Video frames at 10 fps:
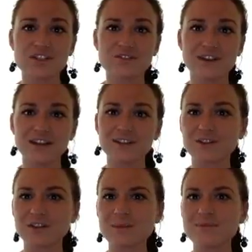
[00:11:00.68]
a final
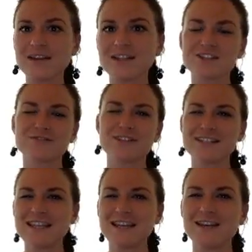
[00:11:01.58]
agreement just for the
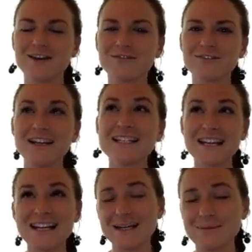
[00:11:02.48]
sake of
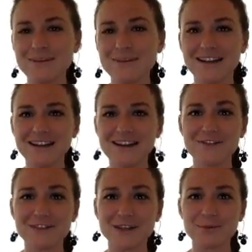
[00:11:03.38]
time uh,
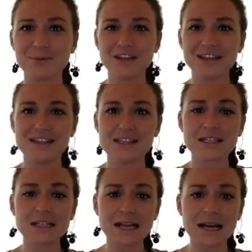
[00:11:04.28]
available in this
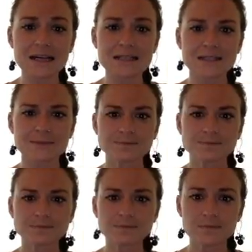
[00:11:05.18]
class.
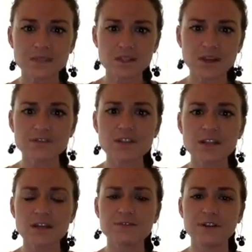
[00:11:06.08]
So after
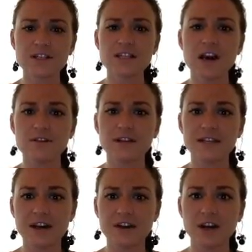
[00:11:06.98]
the first offer and
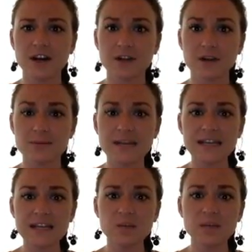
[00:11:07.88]
counteroffer are made
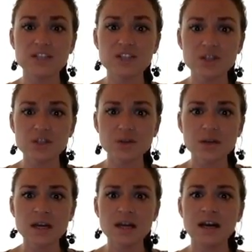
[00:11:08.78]
in week two,
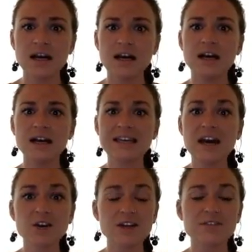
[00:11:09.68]
uh,
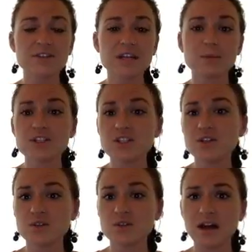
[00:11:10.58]
counteroffer number
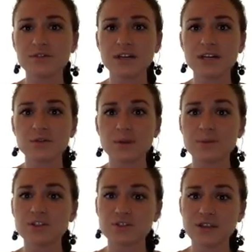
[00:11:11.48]
two, so Alfred and Rip
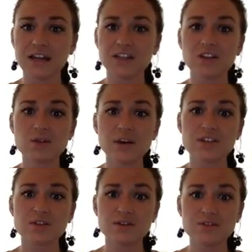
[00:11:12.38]
and Shred, you're going
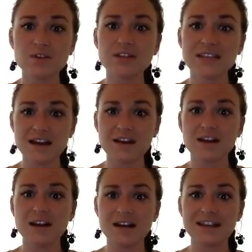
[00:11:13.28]
to review the
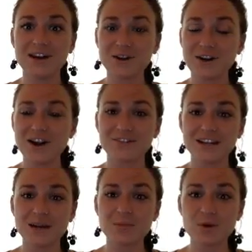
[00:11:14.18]
uh, counteroffer
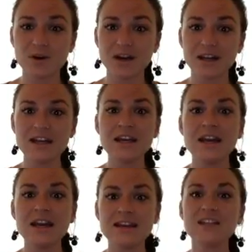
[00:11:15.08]
number one,
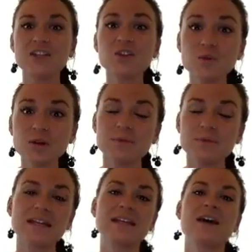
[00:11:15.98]
and then you will
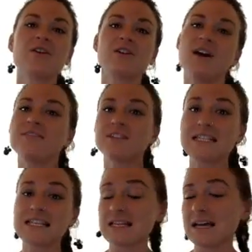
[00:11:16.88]
make a counteroffer
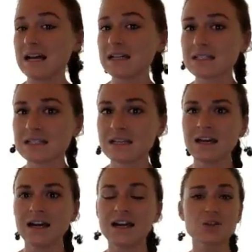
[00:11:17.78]
to that.
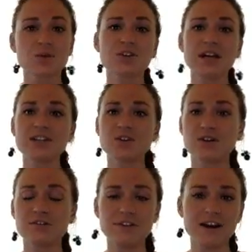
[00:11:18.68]
Uh, so we're trying to
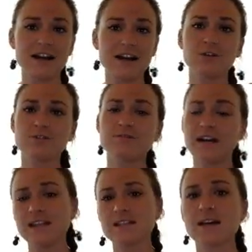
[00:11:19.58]
refine and refine this